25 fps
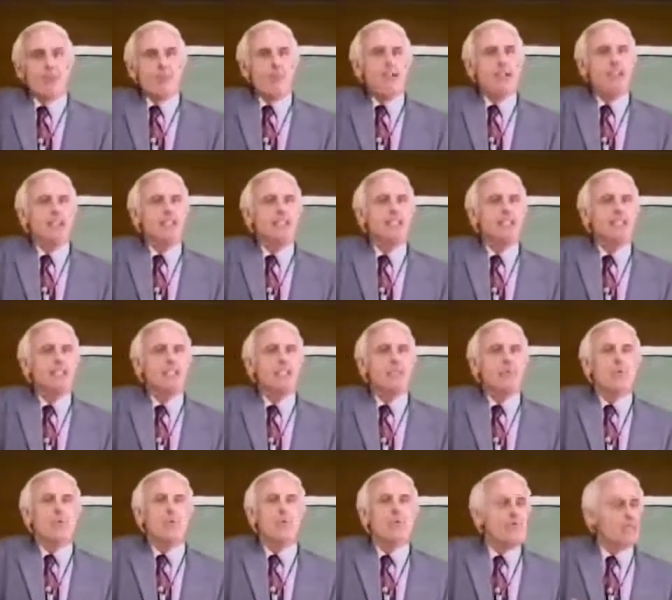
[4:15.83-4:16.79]
The man says,
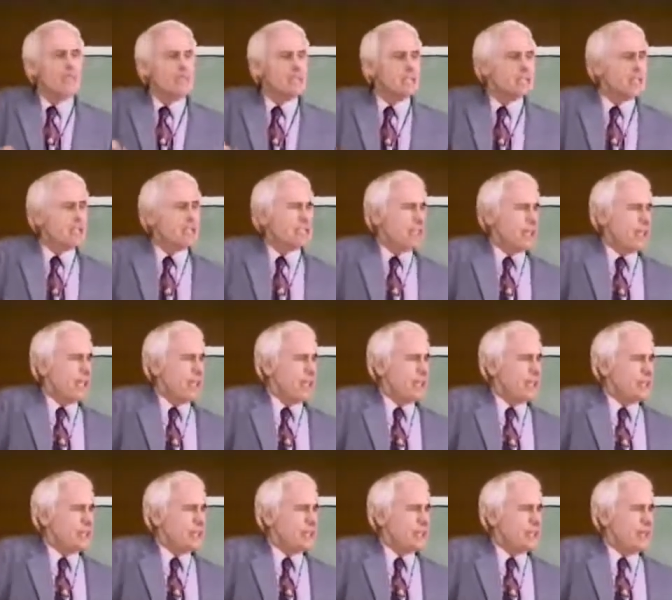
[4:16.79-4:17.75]
well, if it isn't going to
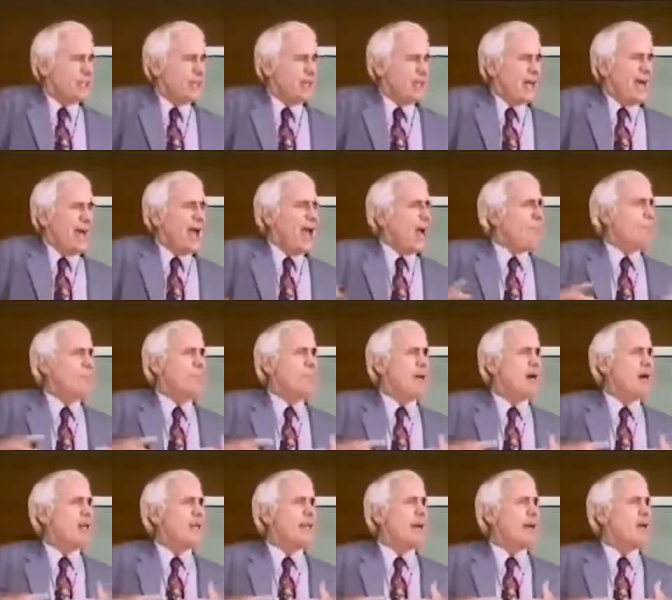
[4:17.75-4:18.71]
change, how will
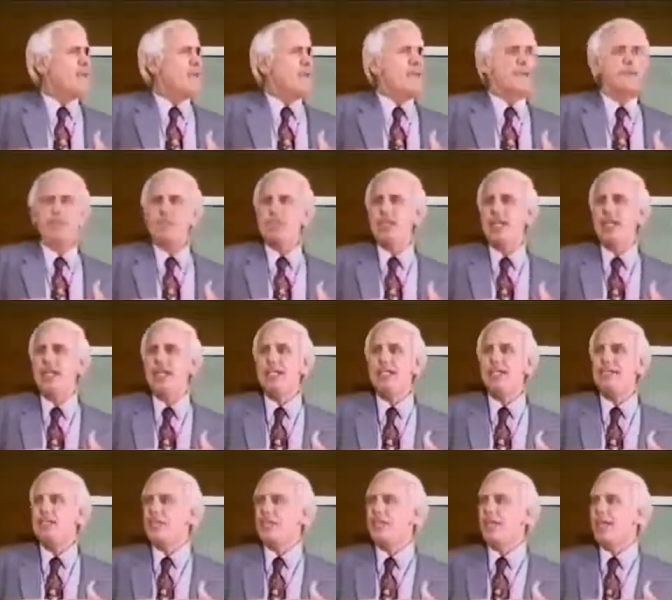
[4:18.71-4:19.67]
my life ever
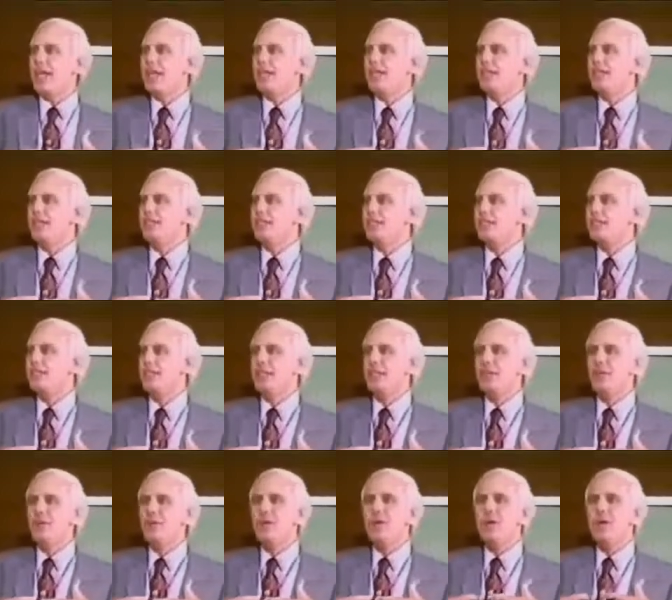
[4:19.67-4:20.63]
change?
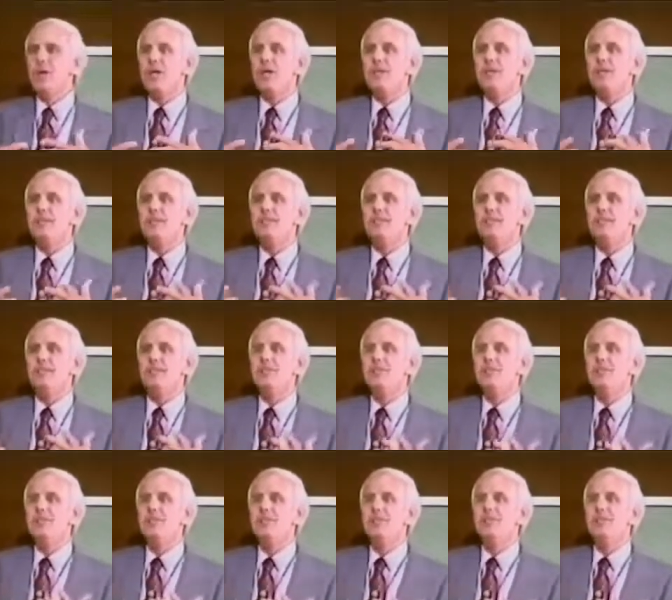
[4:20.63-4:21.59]
Answer, when
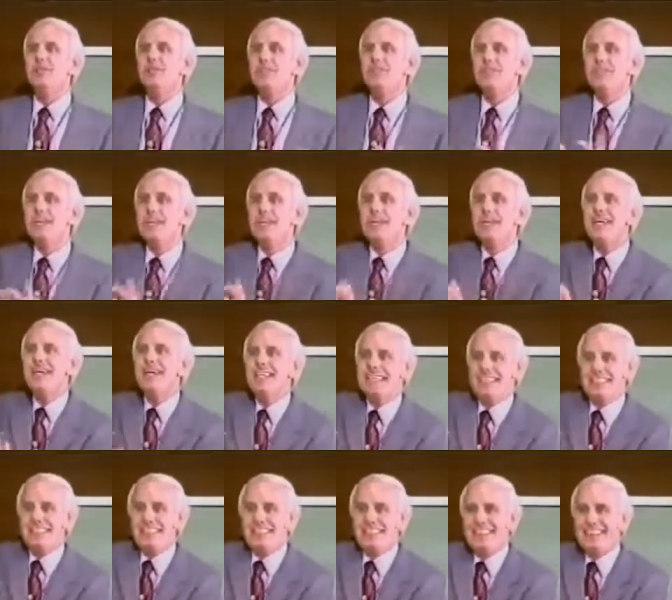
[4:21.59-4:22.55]
you
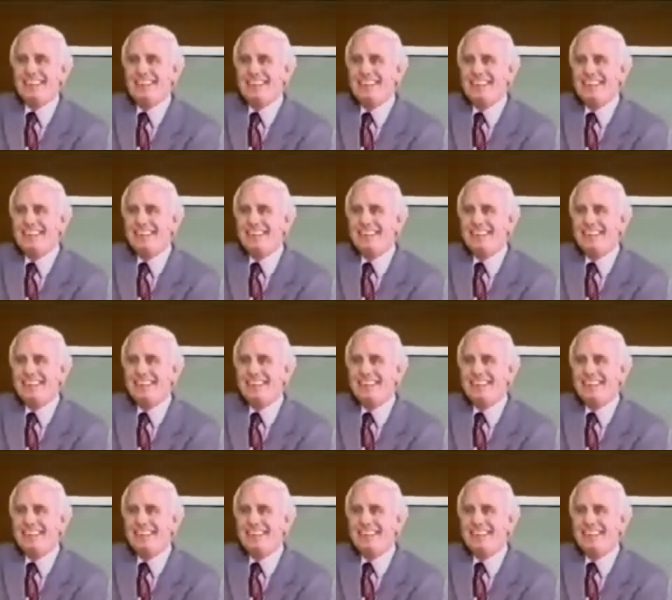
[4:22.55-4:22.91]
change.